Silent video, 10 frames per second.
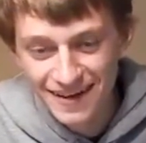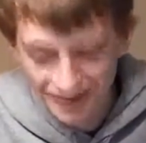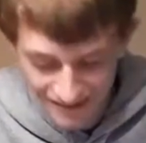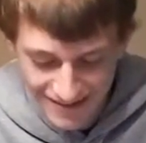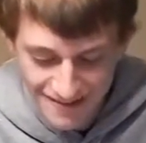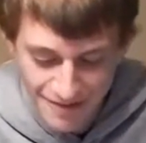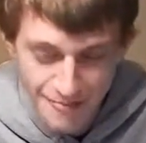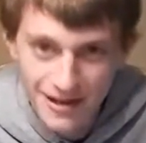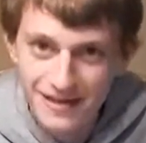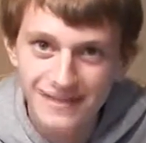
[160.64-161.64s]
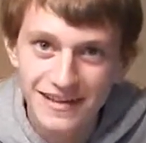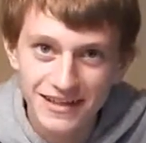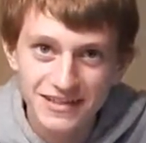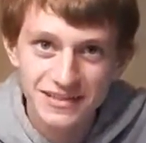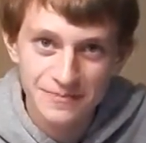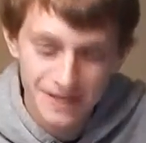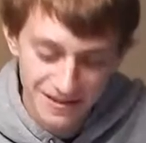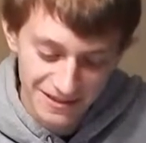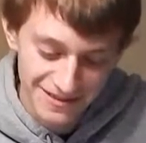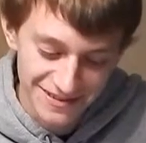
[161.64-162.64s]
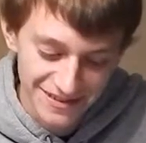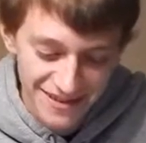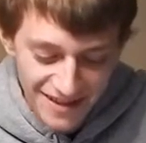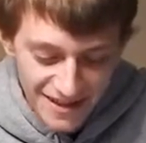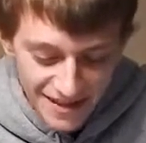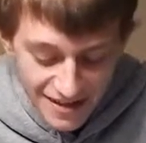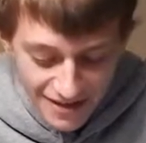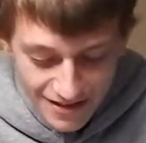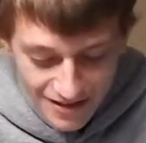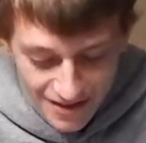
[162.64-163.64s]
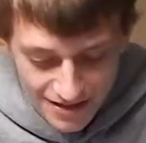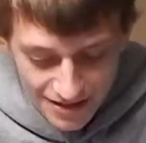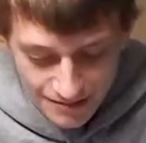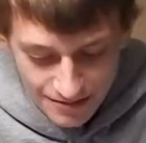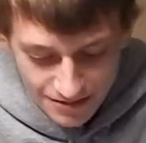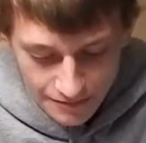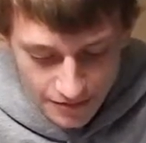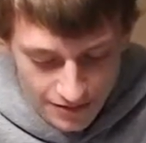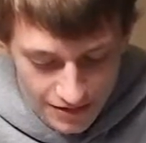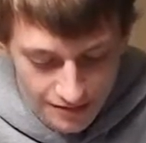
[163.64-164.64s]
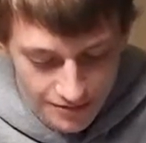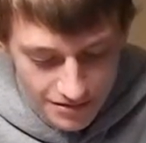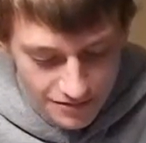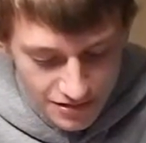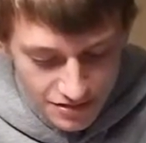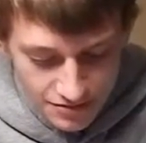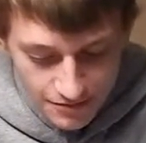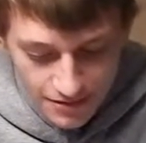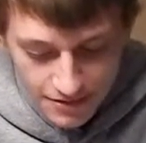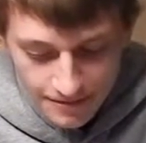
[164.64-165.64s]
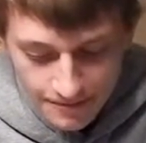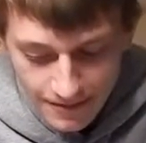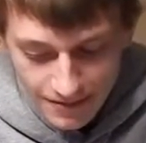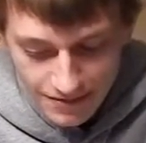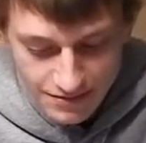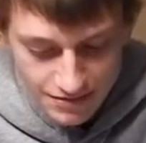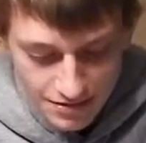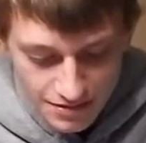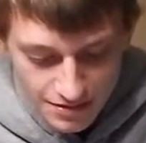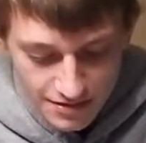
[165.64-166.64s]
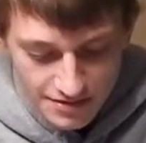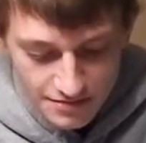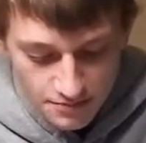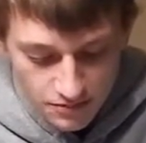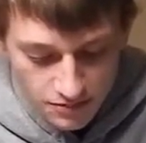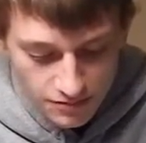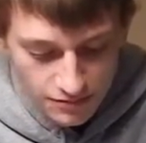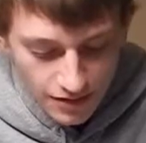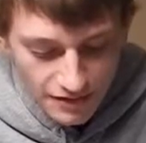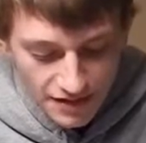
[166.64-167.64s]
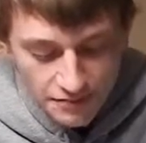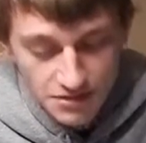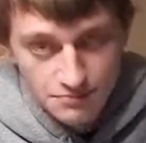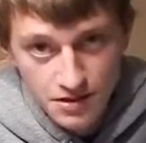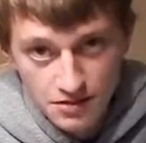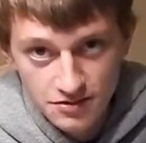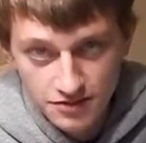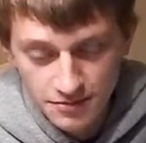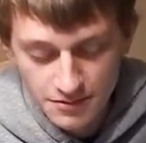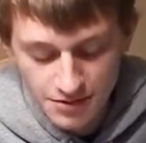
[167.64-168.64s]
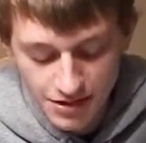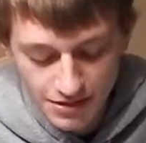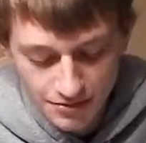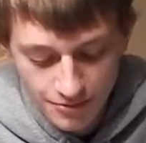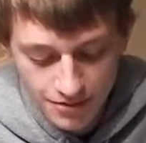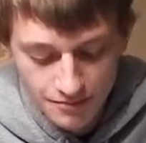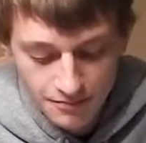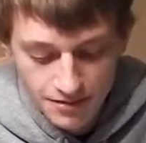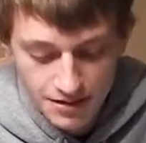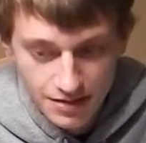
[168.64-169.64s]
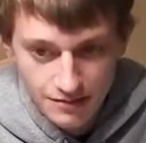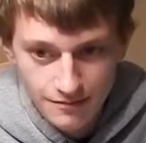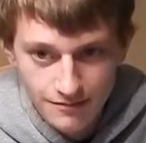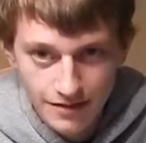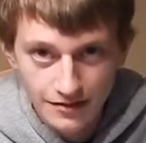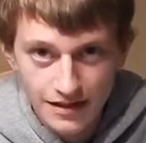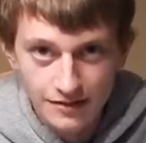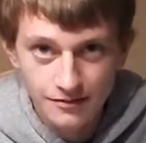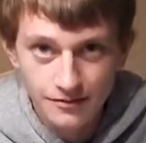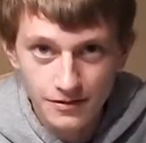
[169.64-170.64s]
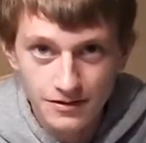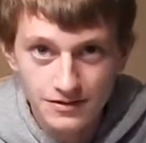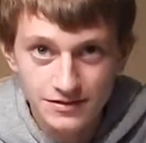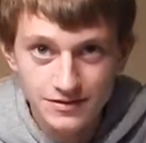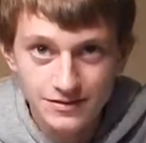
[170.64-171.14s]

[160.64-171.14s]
Oh, my bad. Nicholas Copernicus. He originally distributed to friends in small anonymous manuscripts so that he wouldn't be found out for his